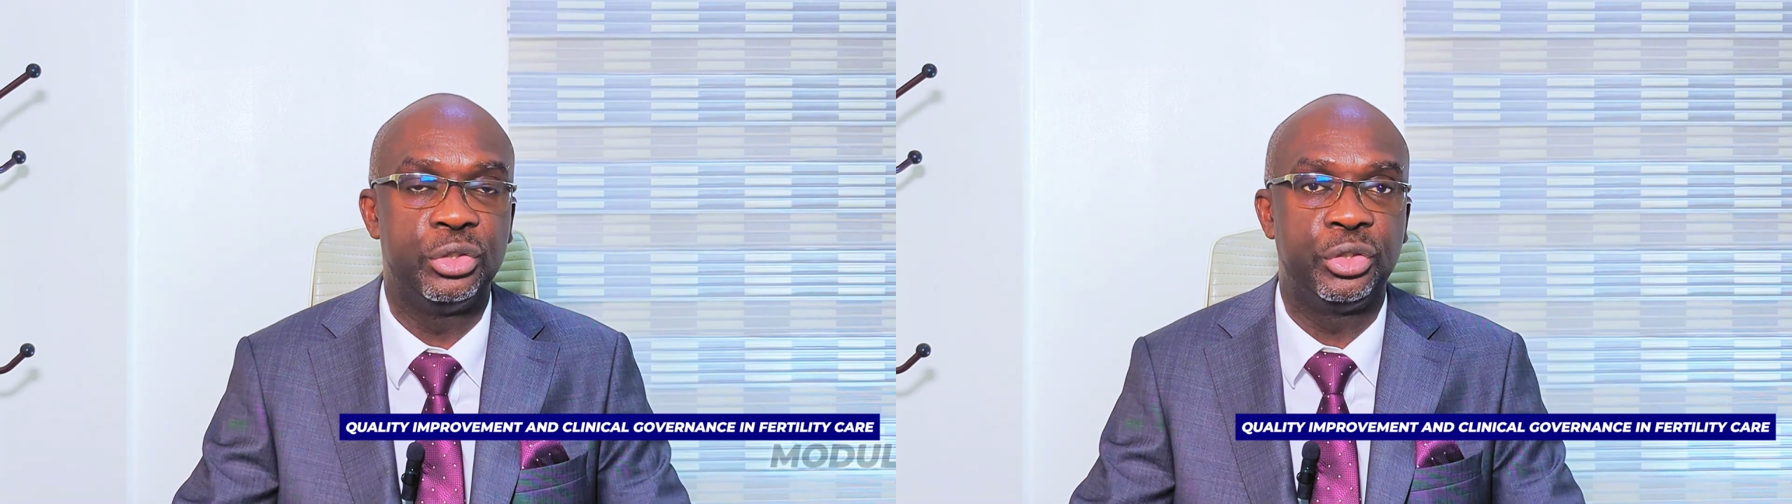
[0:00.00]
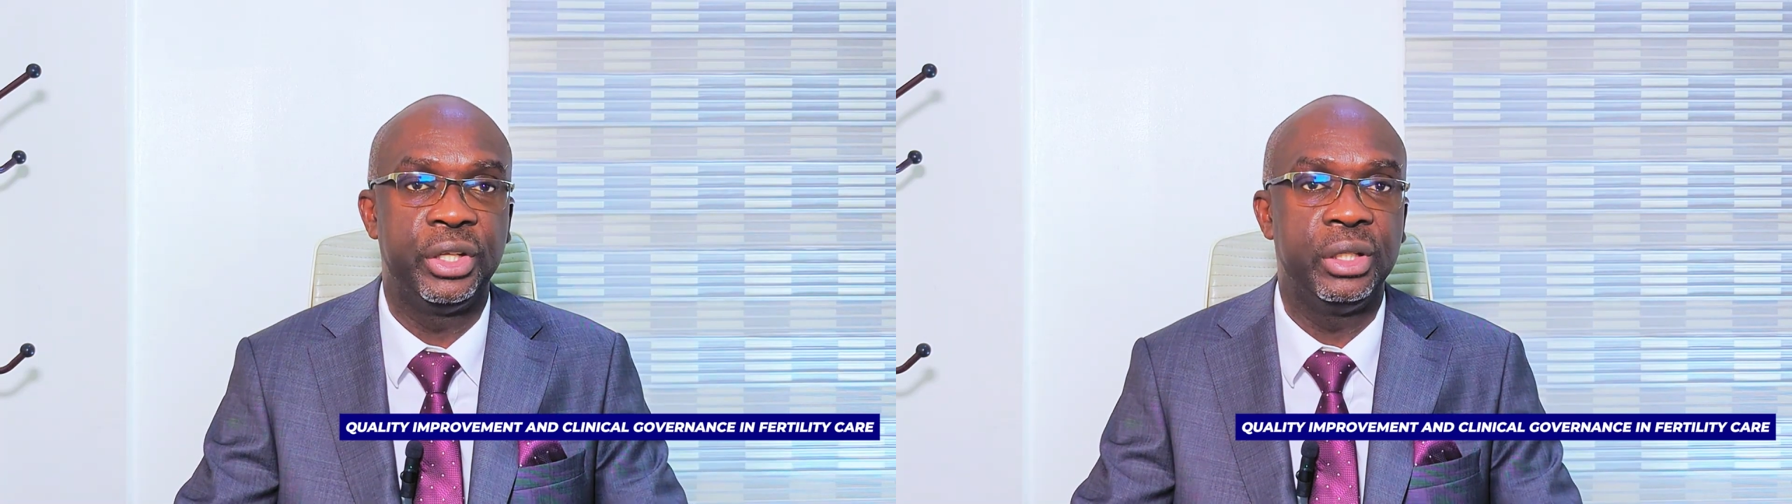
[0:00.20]

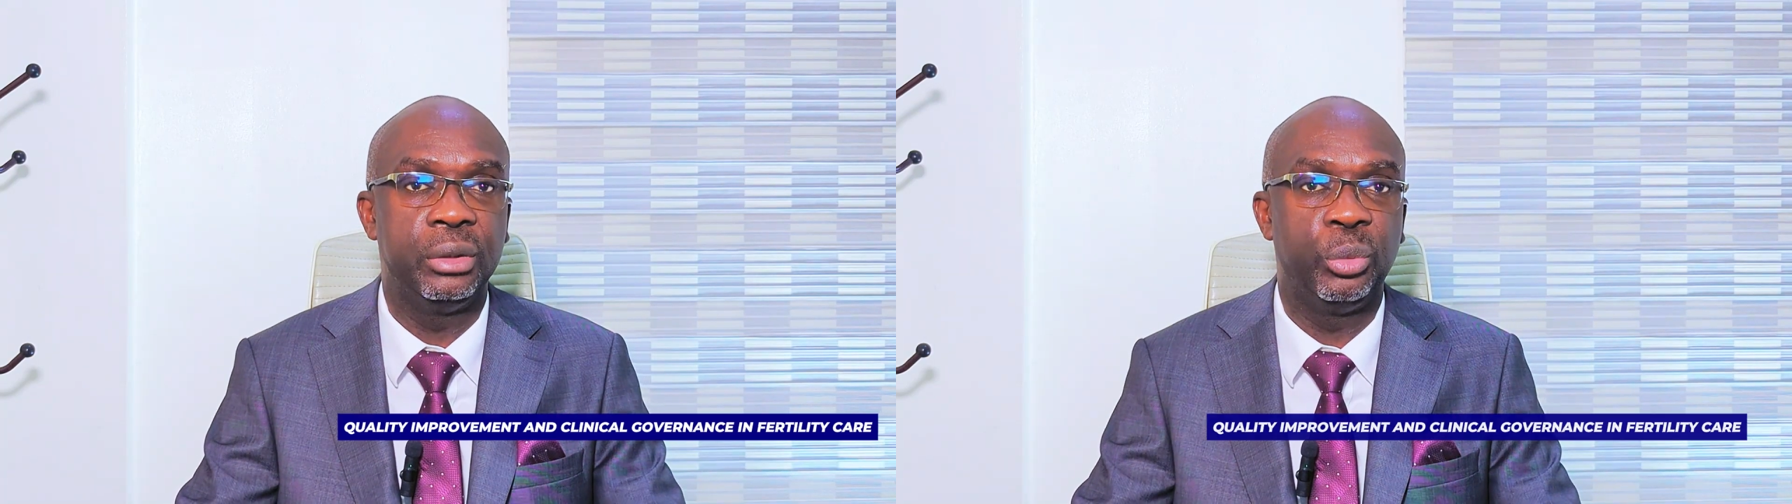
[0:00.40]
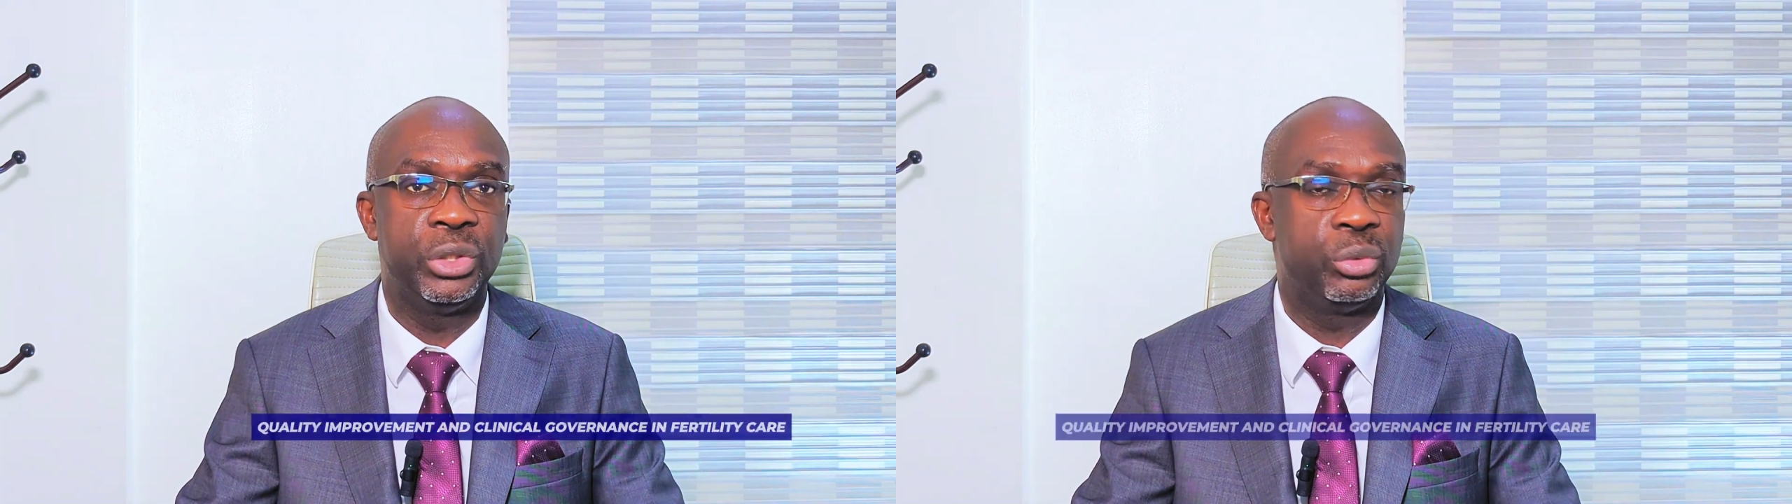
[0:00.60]

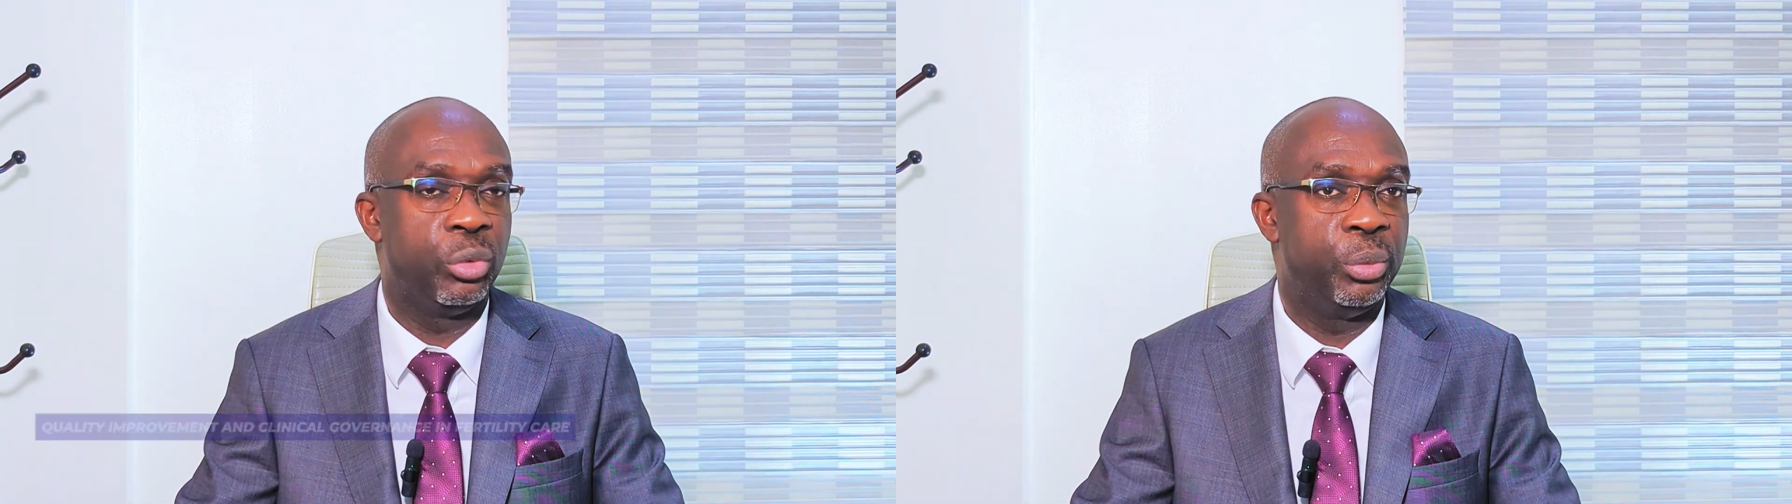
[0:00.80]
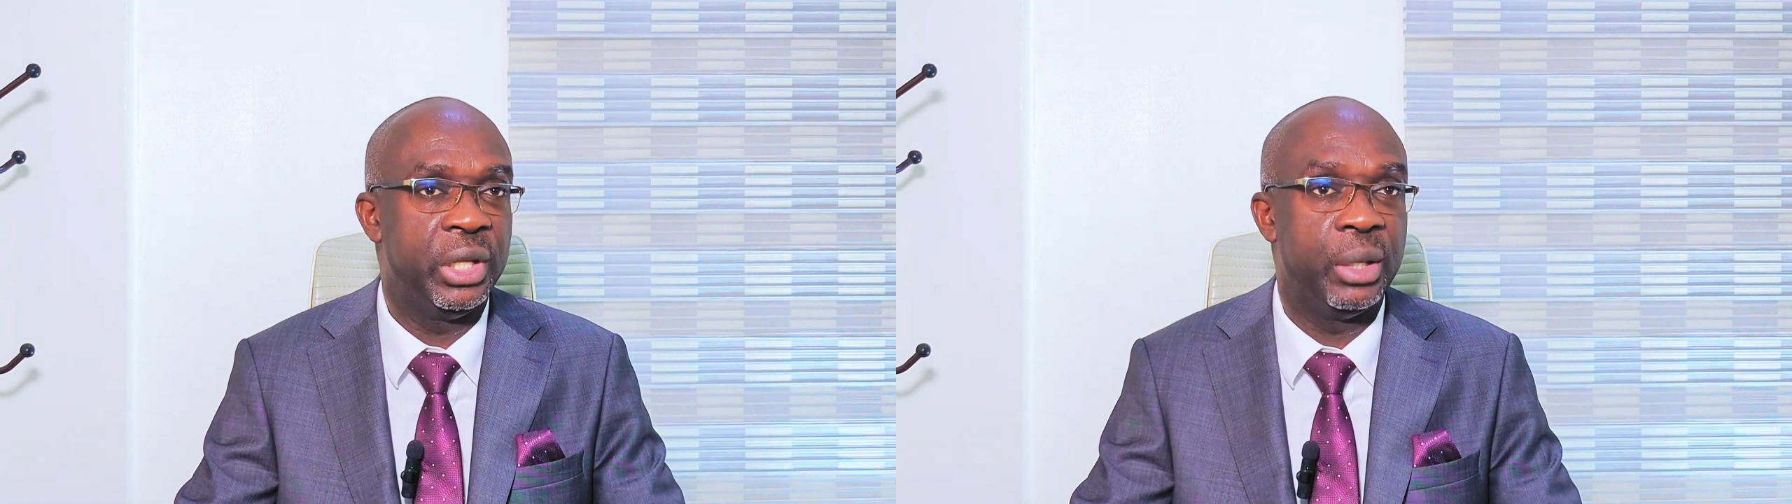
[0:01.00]
training, which
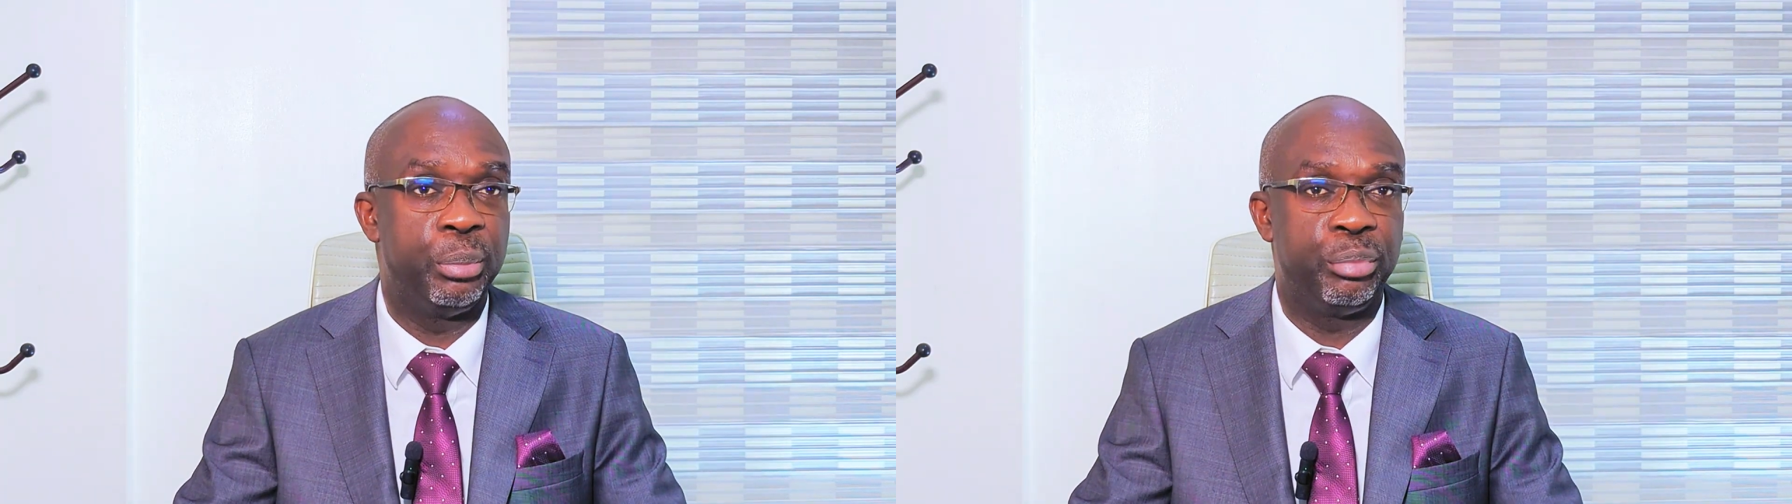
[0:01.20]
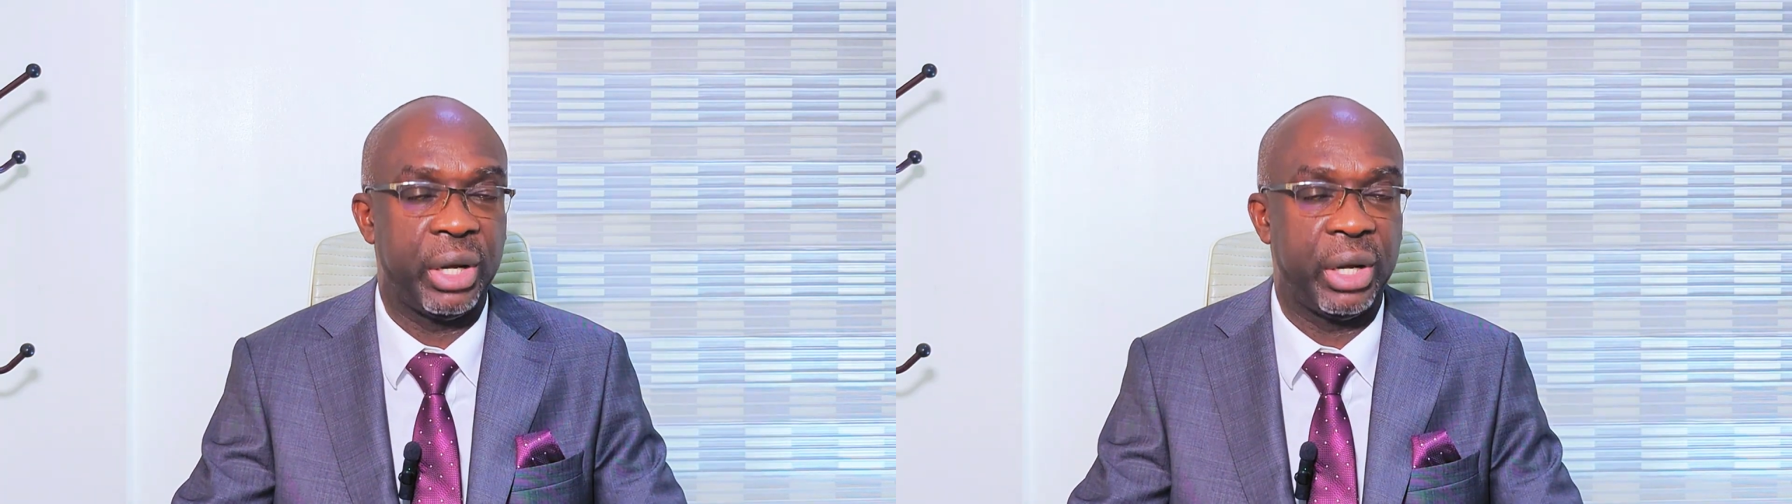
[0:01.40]
will be the